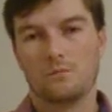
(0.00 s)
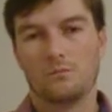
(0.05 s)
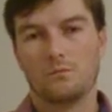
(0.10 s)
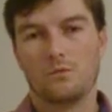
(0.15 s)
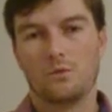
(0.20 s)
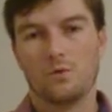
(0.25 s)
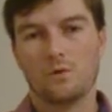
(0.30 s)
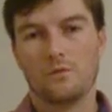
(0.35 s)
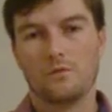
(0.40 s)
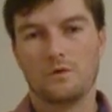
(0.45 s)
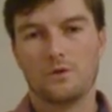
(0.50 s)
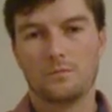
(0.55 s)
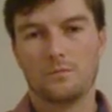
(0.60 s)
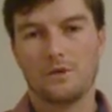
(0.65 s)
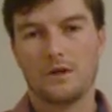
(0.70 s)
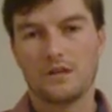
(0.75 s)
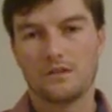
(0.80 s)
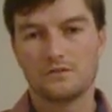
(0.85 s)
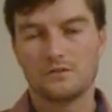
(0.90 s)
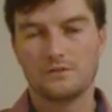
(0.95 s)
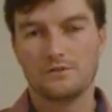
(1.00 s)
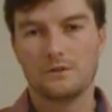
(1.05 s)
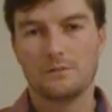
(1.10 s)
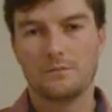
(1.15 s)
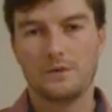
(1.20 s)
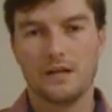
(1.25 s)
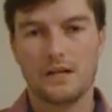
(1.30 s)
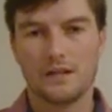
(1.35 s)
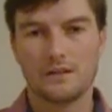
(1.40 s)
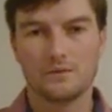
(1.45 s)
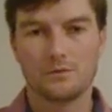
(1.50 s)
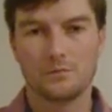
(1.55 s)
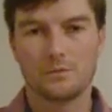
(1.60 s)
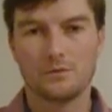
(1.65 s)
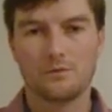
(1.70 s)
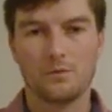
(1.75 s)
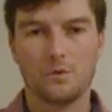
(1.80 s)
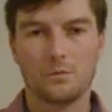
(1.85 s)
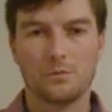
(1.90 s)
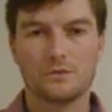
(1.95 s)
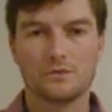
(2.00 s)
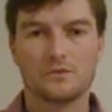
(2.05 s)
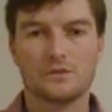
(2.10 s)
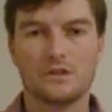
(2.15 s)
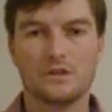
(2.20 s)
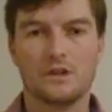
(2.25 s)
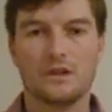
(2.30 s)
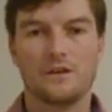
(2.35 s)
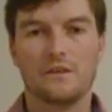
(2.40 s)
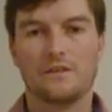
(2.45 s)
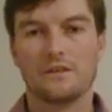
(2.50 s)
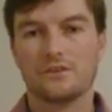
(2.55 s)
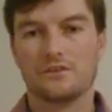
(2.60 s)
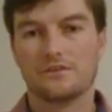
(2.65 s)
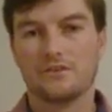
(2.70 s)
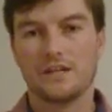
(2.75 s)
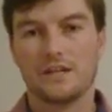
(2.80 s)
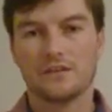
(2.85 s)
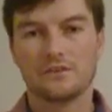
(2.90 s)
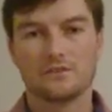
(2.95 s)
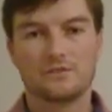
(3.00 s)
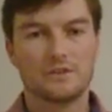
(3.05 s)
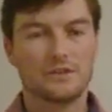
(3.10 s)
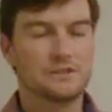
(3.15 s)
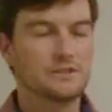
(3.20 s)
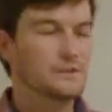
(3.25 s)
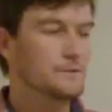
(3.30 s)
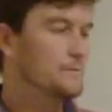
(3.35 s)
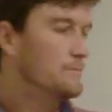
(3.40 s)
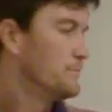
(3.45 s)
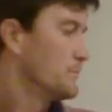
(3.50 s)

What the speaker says: more of a positive impact on performance than static stretching,